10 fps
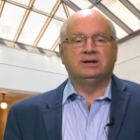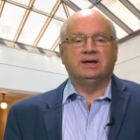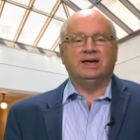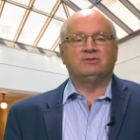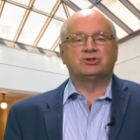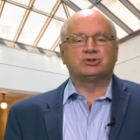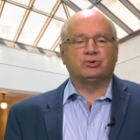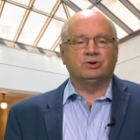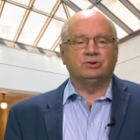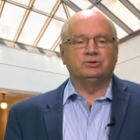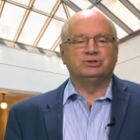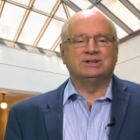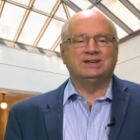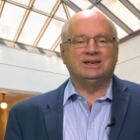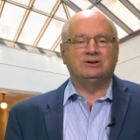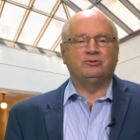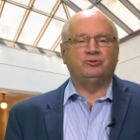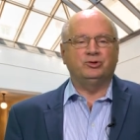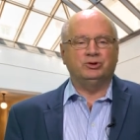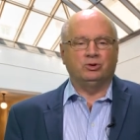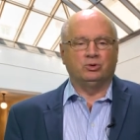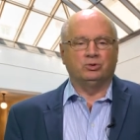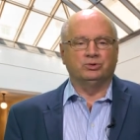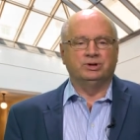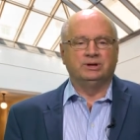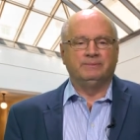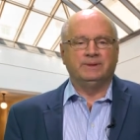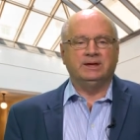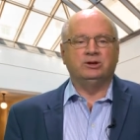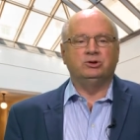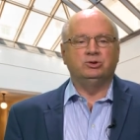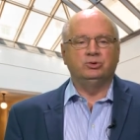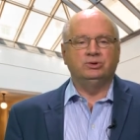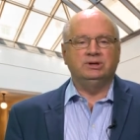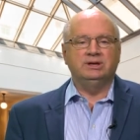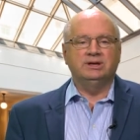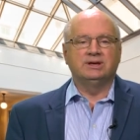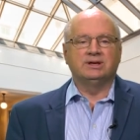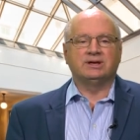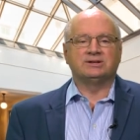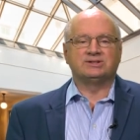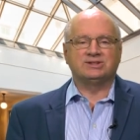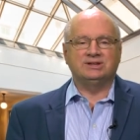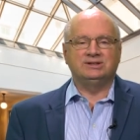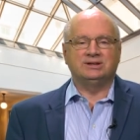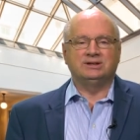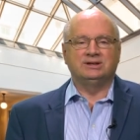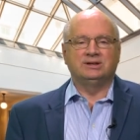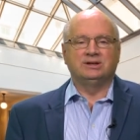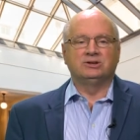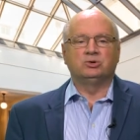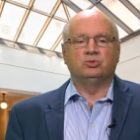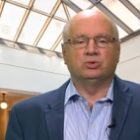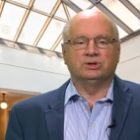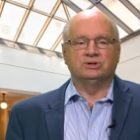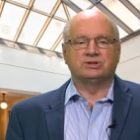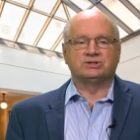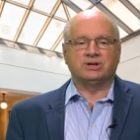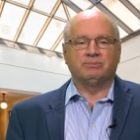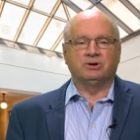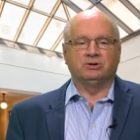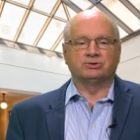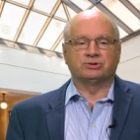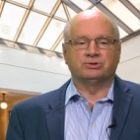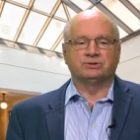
have struggled to gain a foothold in newly ascendant religious subcultures.